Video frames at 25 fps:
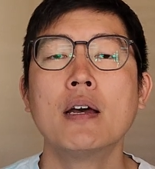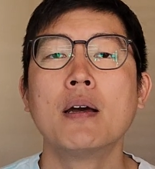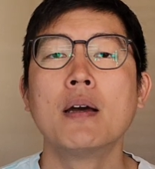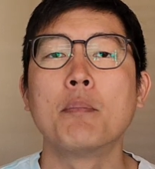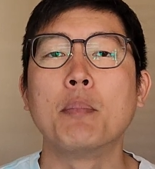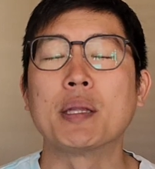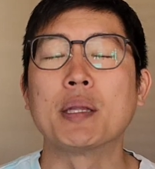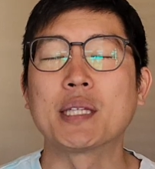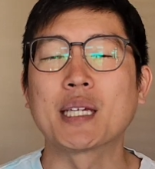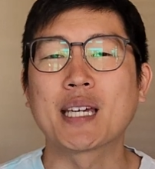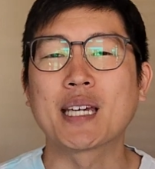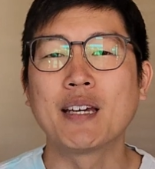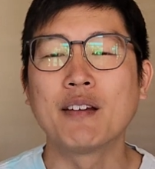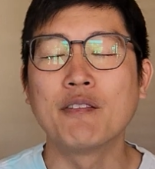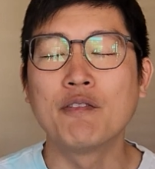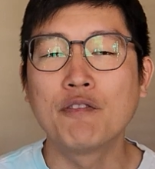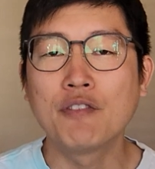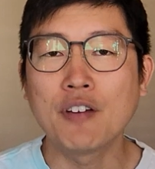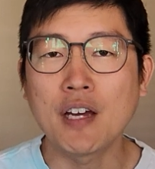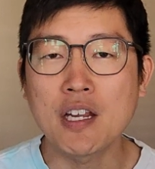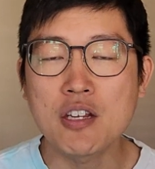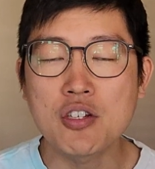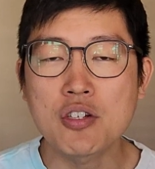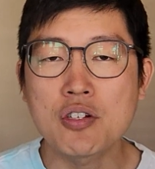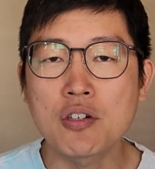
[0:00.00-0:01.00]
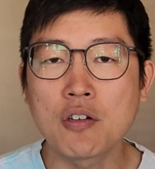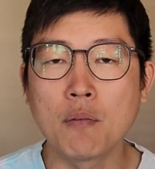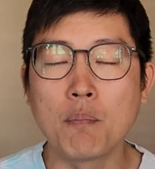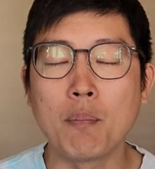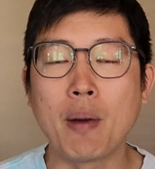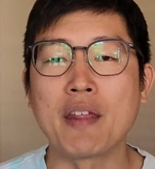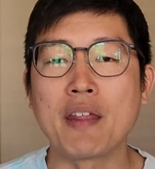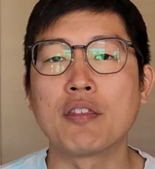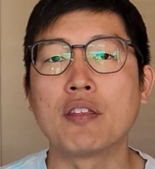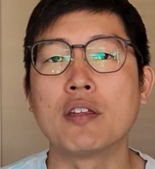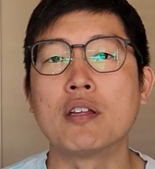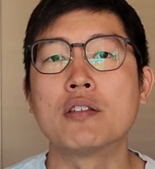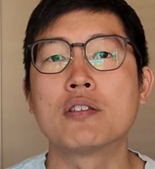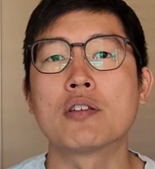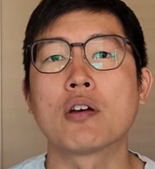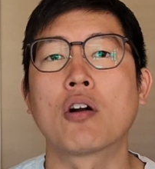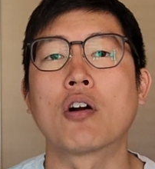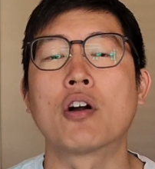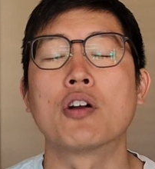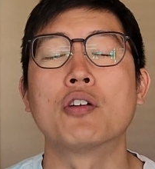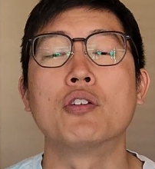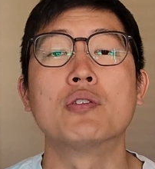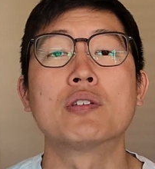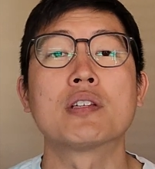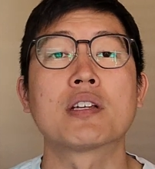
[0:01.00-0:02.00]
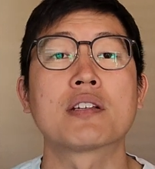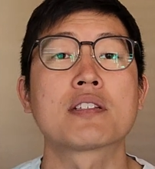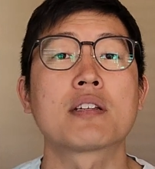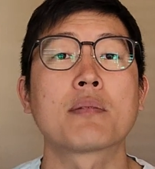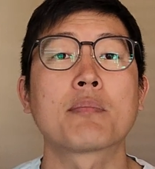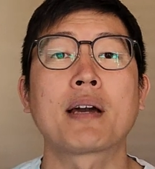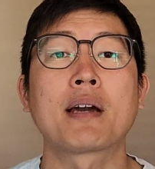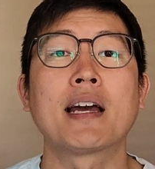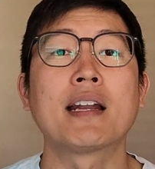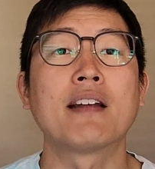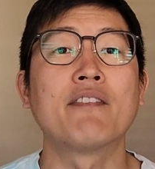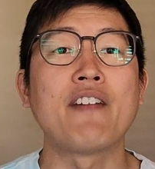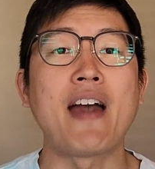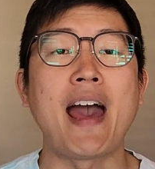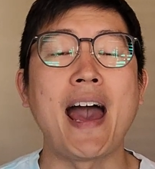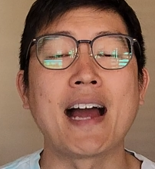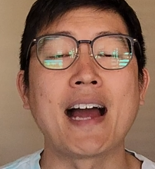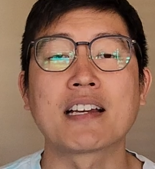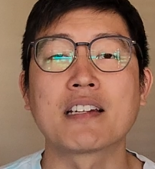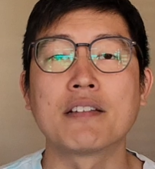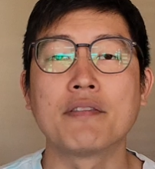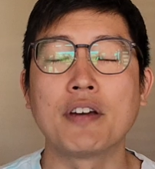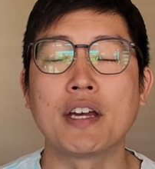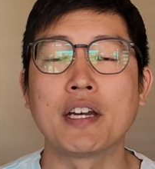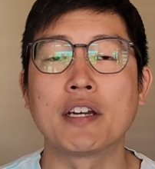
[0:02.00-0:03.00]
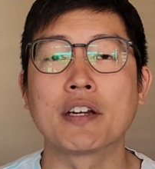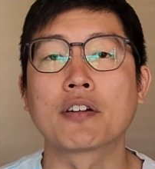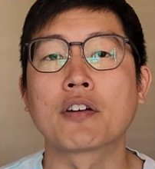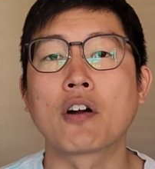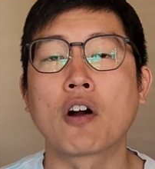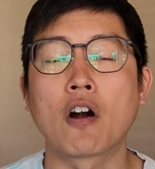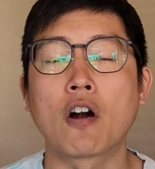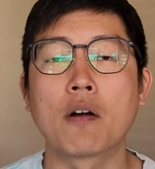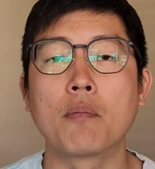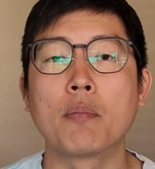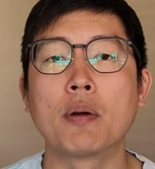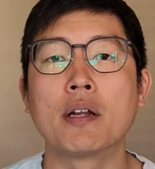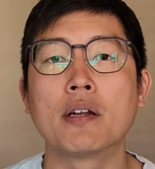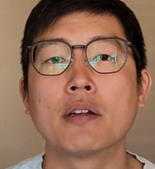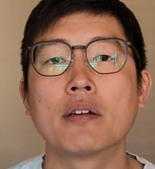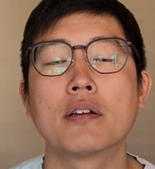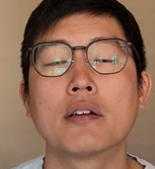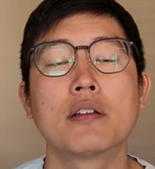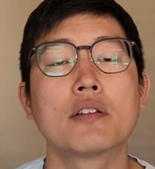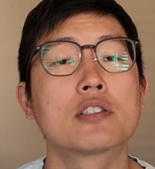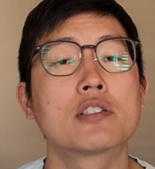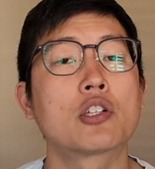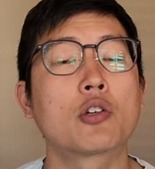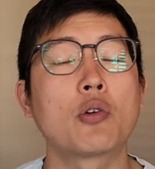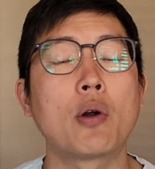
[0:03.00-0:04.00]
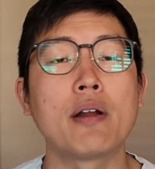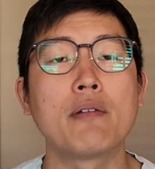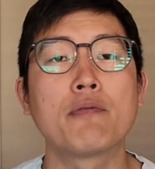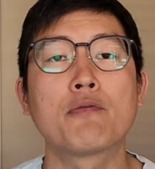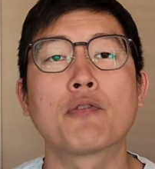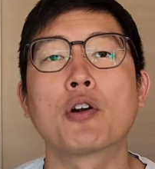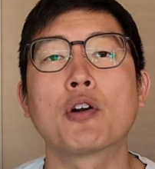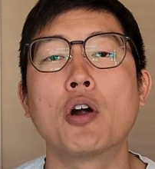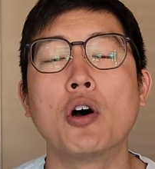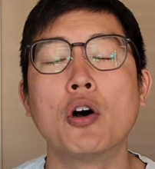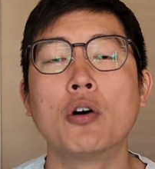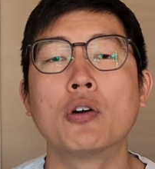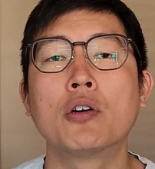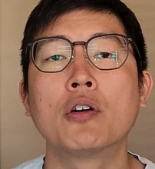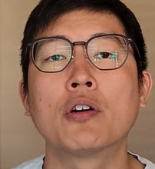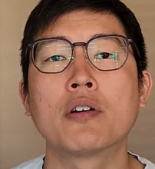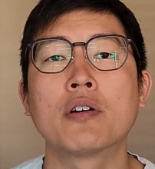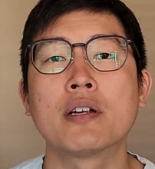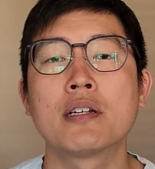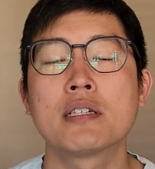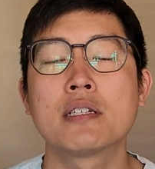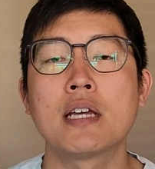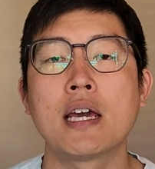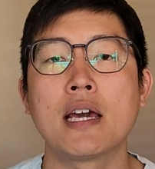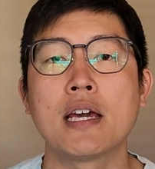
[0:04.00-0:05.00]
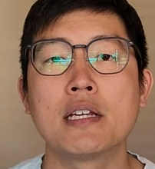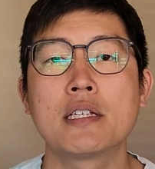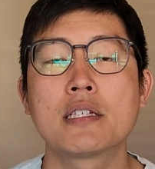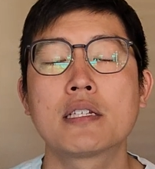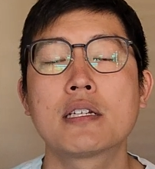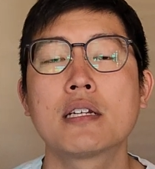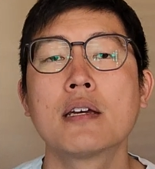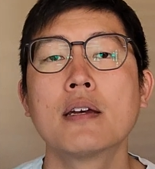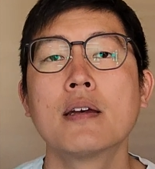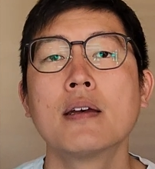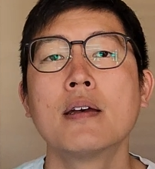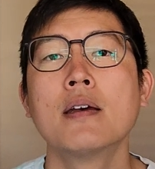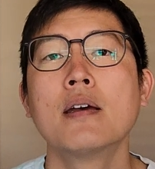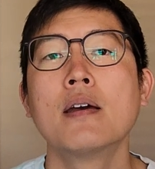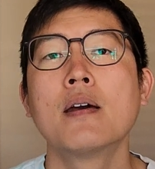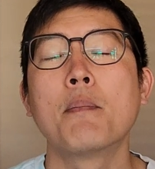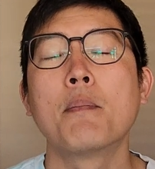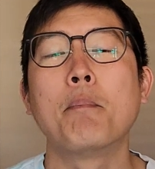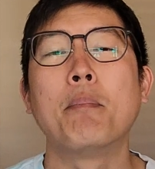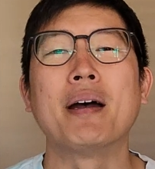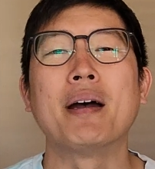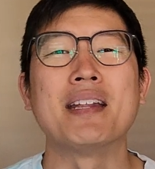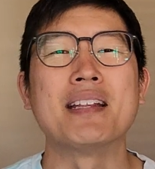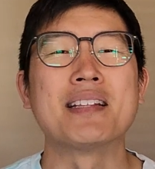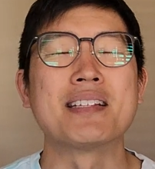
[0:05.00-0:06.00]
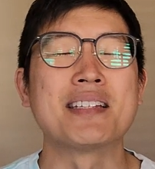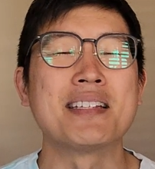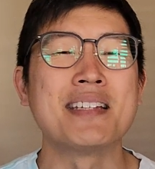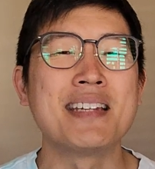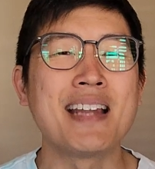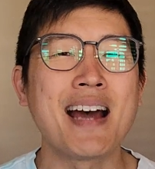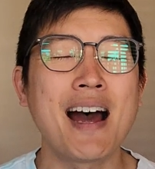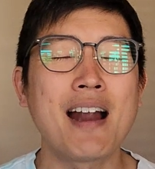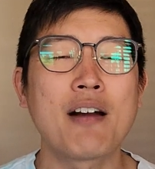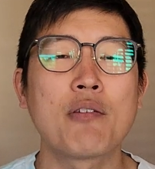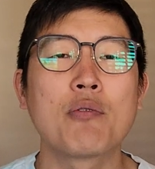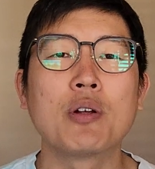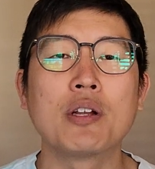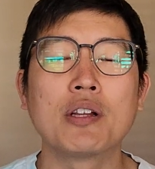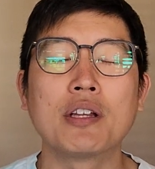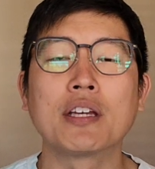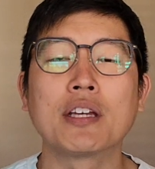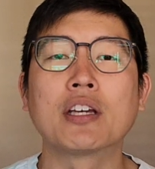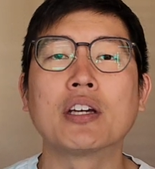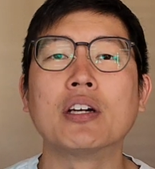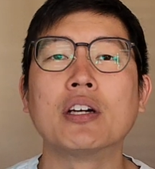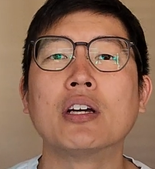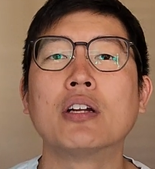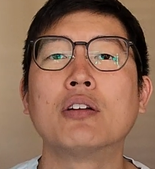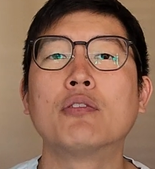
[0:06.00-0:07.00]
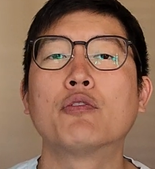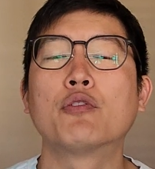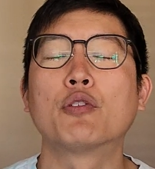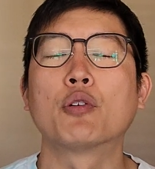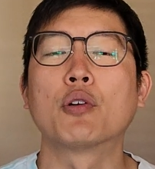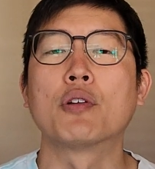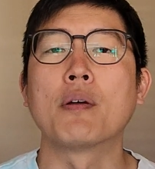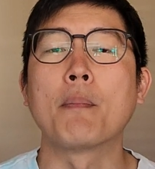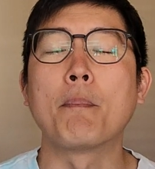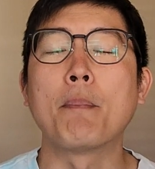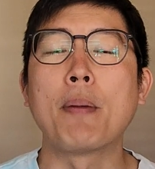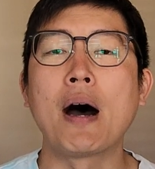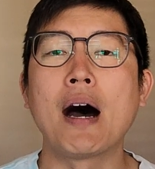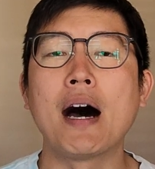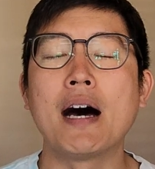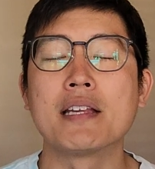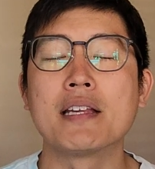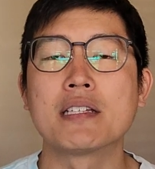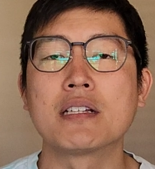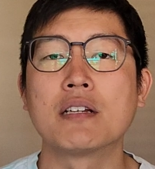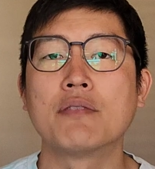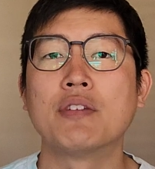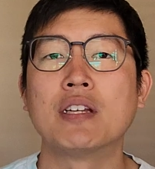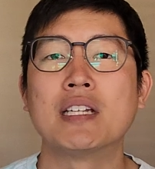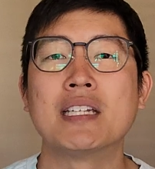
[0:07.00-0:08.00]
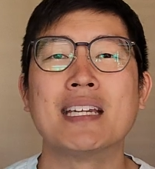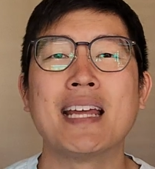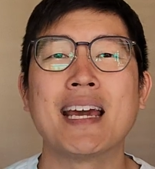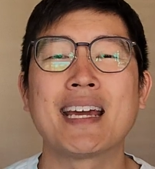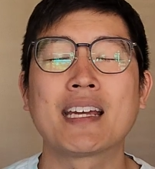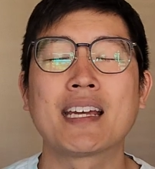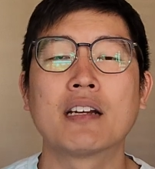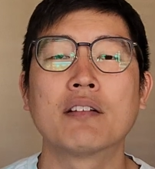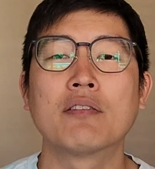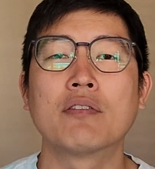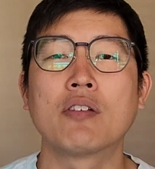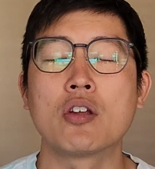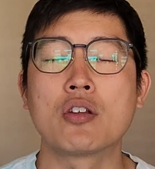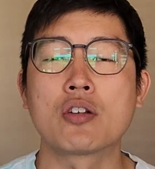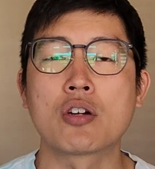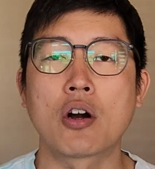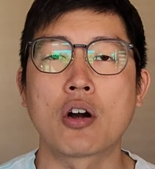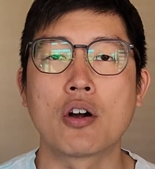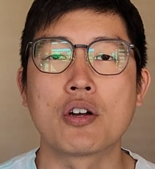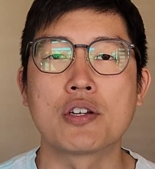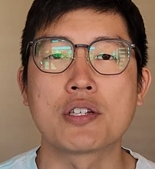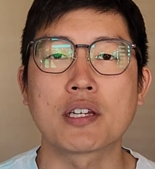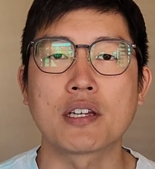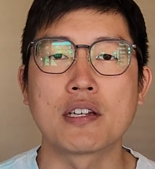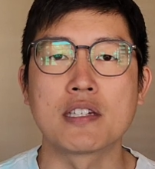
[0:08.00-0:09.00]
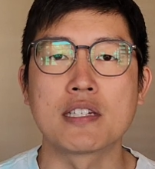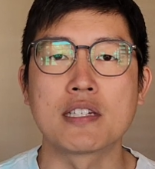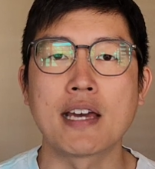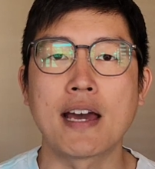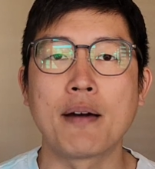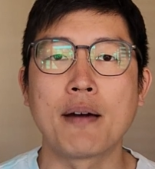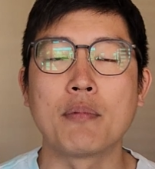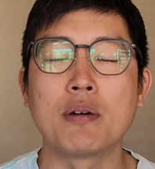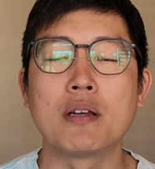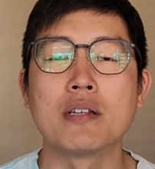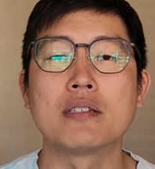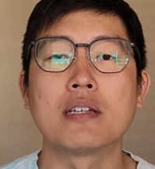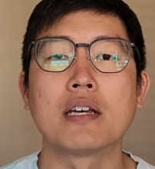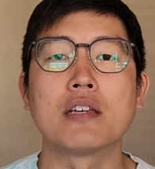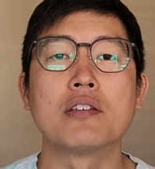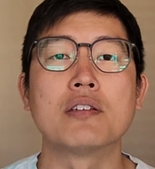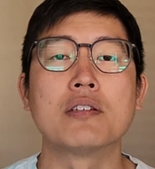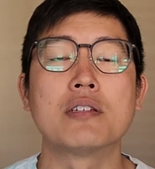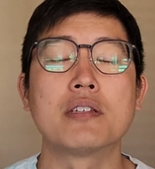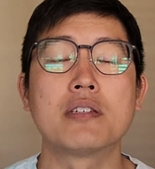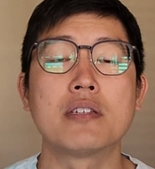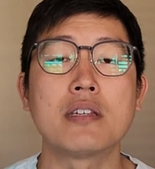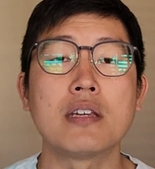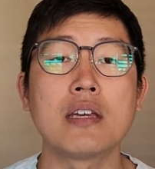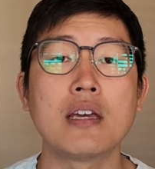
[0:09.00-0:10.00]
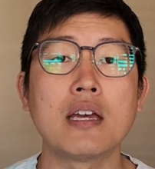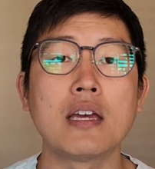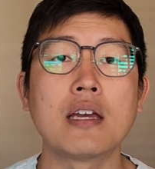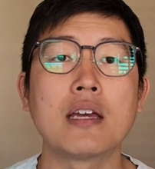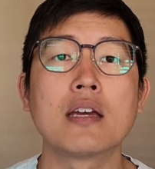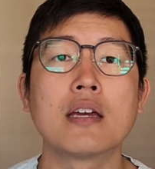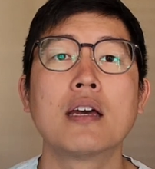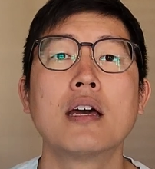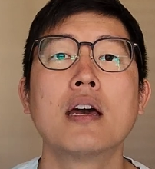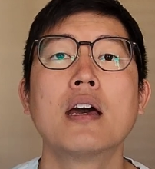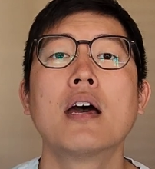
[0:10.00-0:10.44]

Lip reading: But the conventional methods are using some kind of activated carbon. It's great for odor and taste, but it's not really good for the positive and negatively charged contaminants that you see